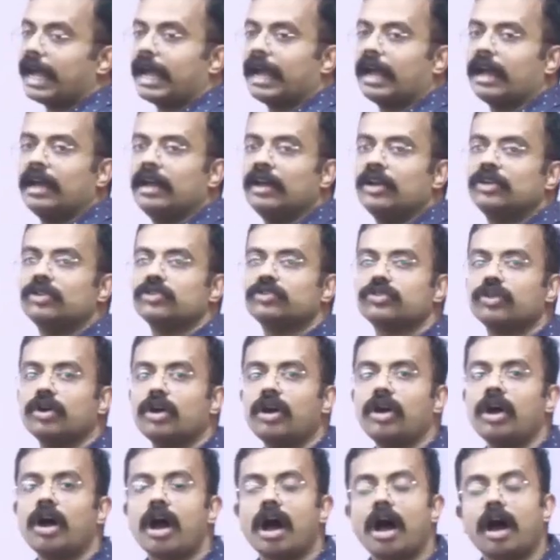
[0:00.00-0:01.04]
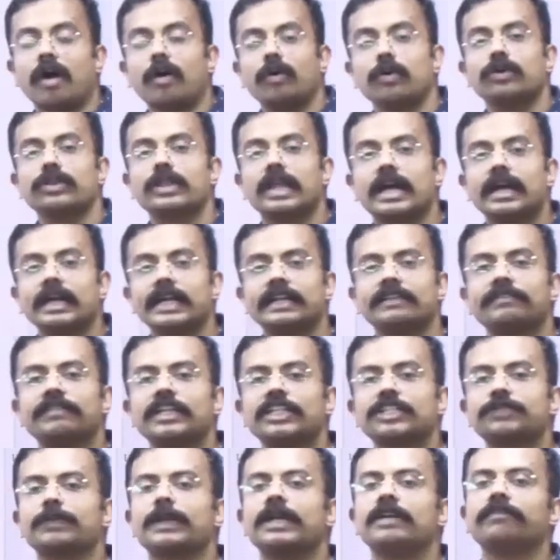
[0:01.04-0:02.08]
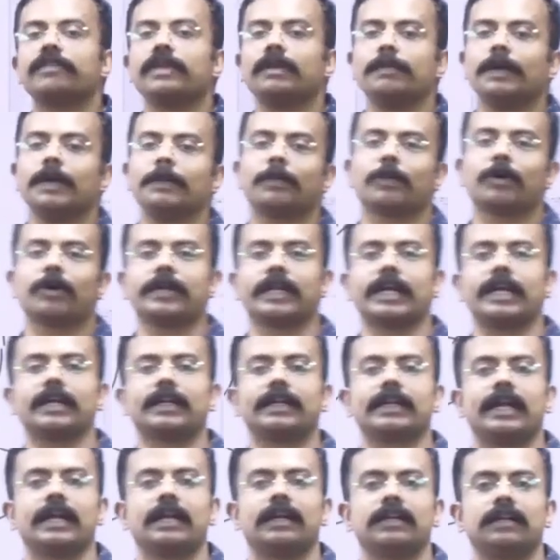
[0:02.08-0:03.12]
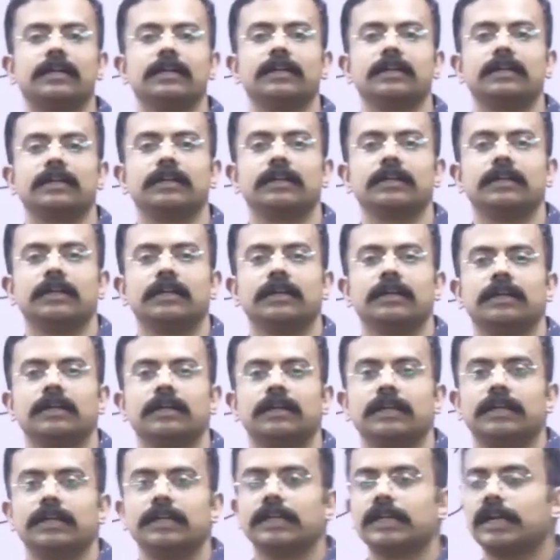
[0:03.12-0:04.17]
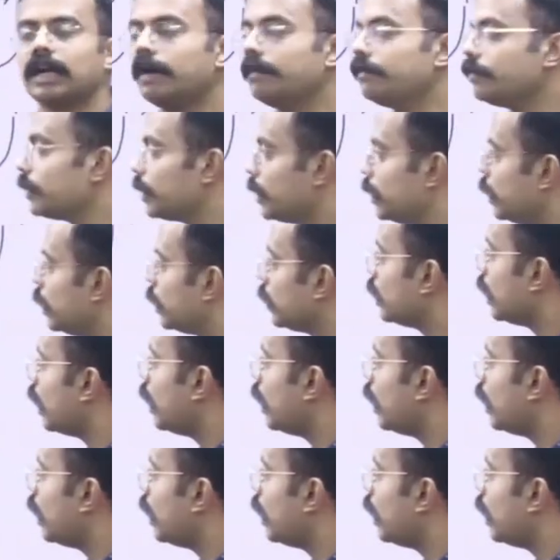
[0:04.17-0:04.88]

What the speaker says: A. So how the investment will be protected comes under